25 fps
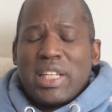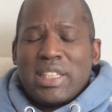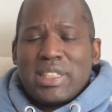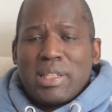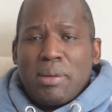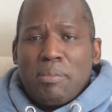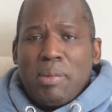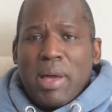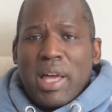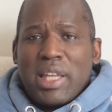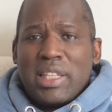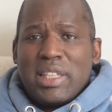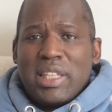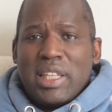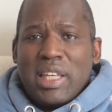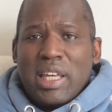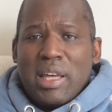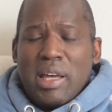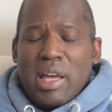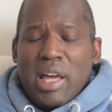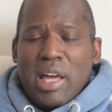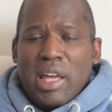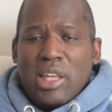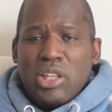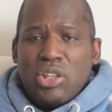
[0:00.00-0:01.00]
it's about
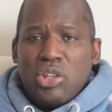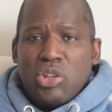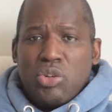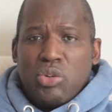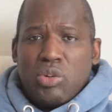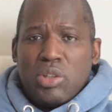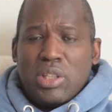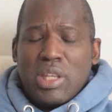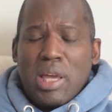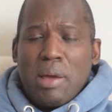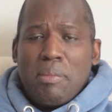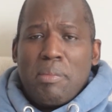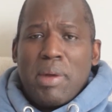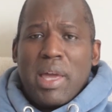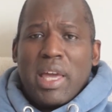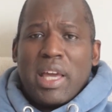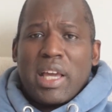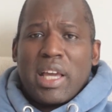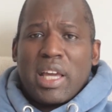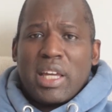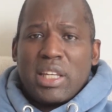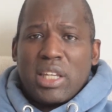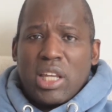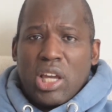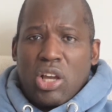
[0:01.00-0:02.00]
the, you know, the
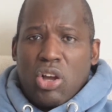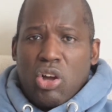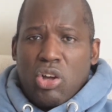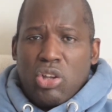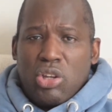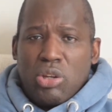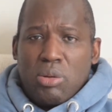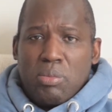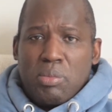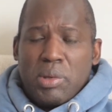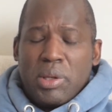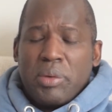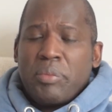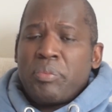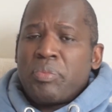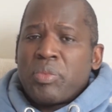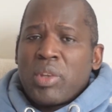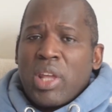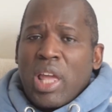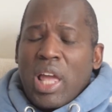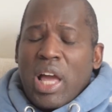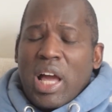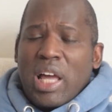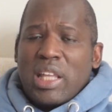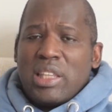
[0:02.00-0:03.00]
American economy.
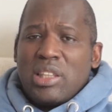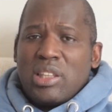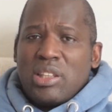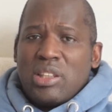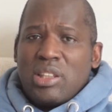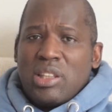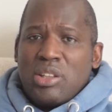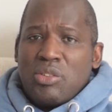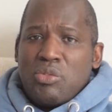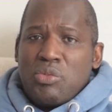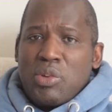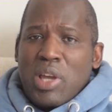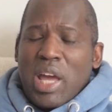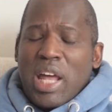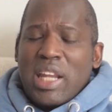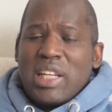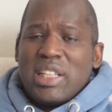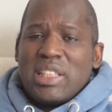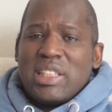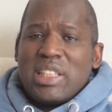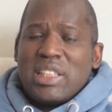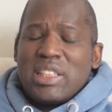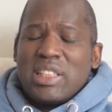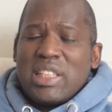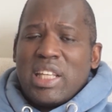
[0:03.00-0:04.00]
And the
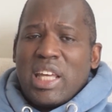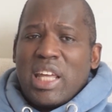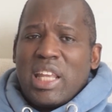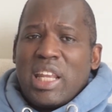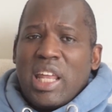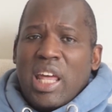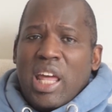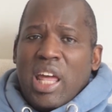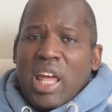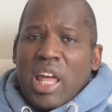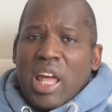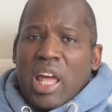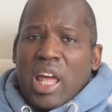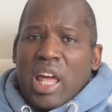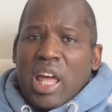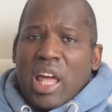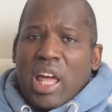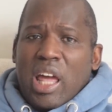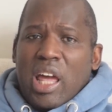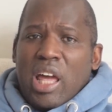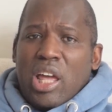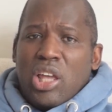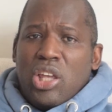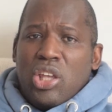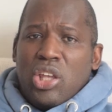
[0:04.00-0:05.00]
reality is that
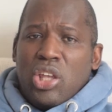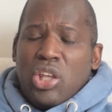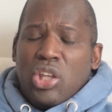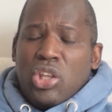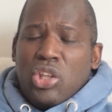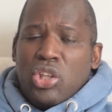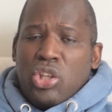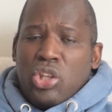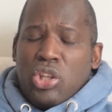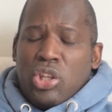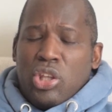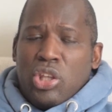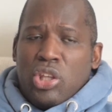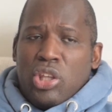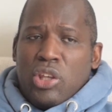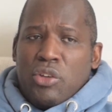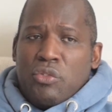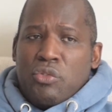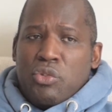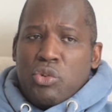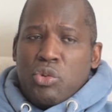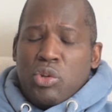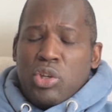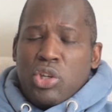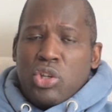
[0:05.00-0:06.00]

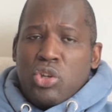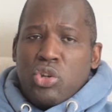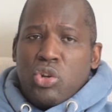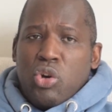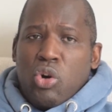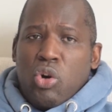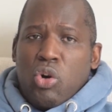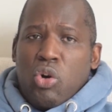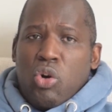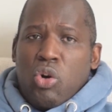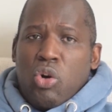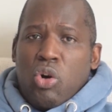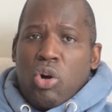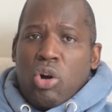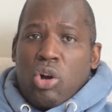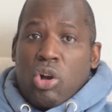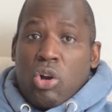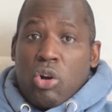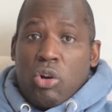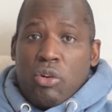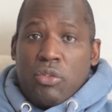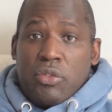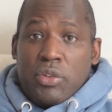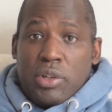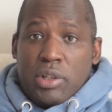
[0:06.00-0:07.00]
if you ignore
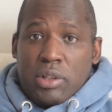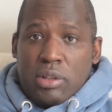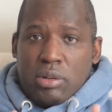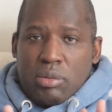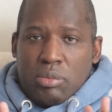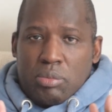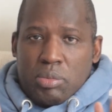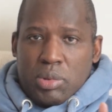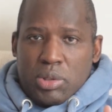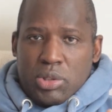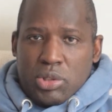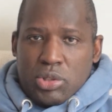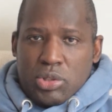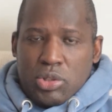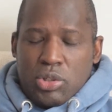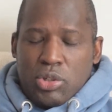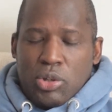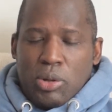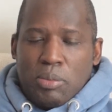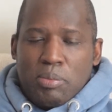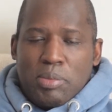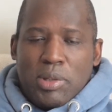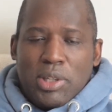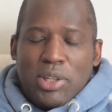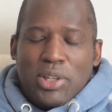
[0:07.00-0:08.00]
COVID, which should
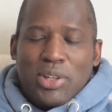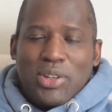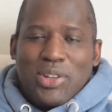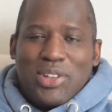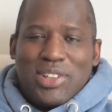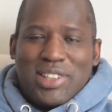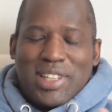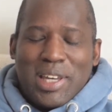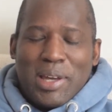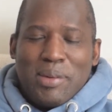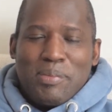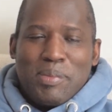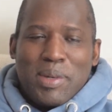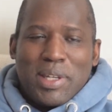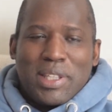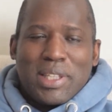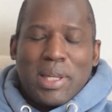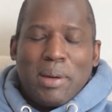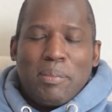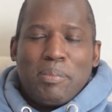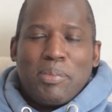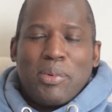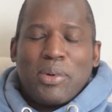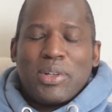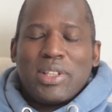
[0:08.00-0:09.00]
not be ignored, I make
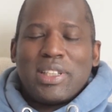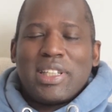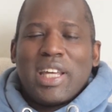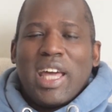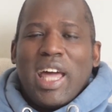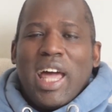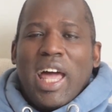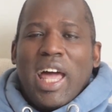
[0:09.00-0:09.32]
that point,